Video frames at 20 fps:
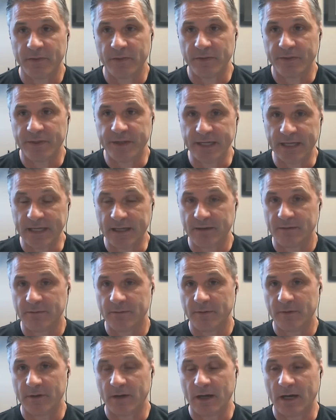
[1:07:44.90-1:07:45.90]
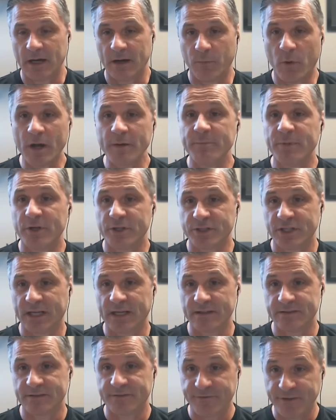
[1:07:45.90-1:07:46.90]
the uh, one bushing
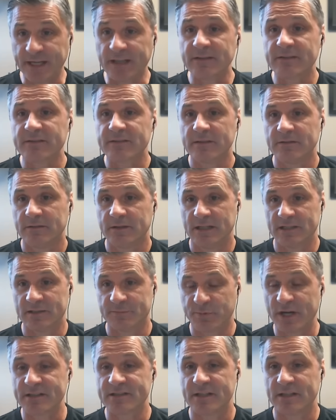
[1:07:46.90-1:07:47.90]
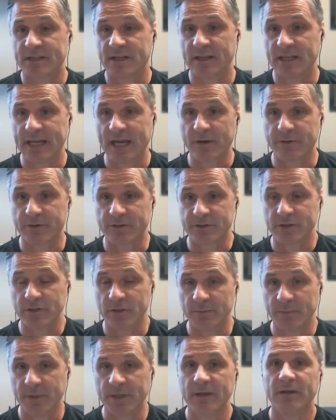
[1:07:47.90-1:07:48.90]
is fixed, is pressed into the outer
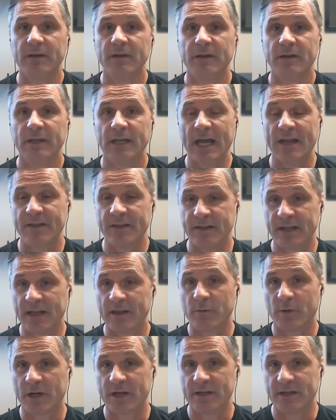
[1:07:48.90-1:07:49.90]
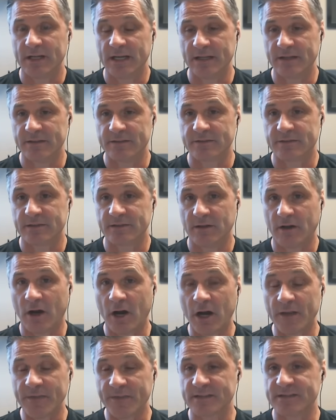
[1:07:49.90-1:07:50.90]
tube, and then the other one is
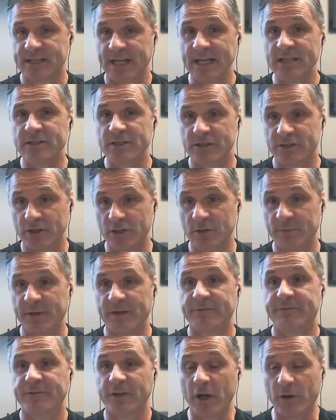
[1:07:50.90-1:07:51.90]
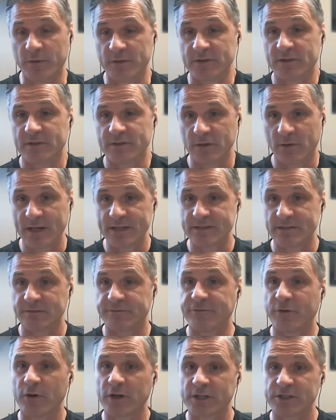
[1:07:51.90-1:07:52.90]
on the stanchion tube and floats. So as the
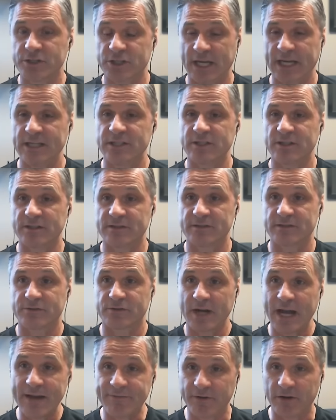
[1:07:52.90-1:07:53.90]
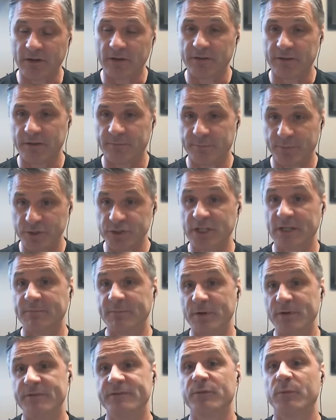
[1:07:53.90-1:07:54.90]
fork changes travel, the bushing
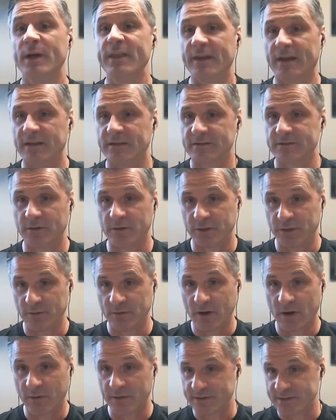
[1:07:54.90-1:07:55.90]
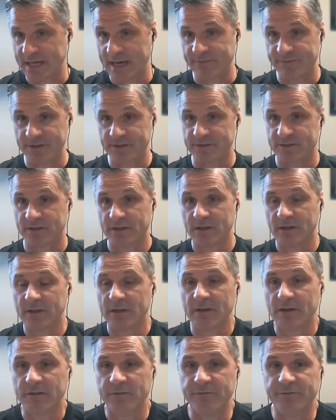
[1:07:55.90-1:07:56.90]
moves with it. So you always hmm. have this
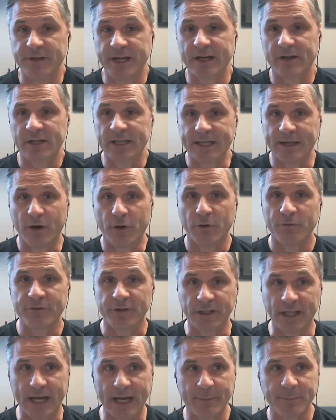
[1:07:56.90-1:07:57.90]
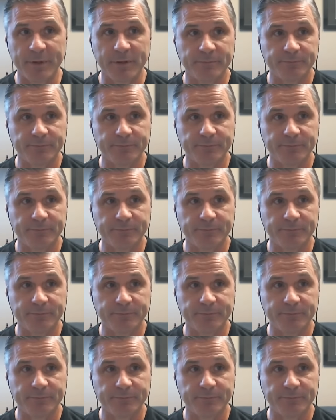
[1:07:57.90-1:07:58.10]
varying overlap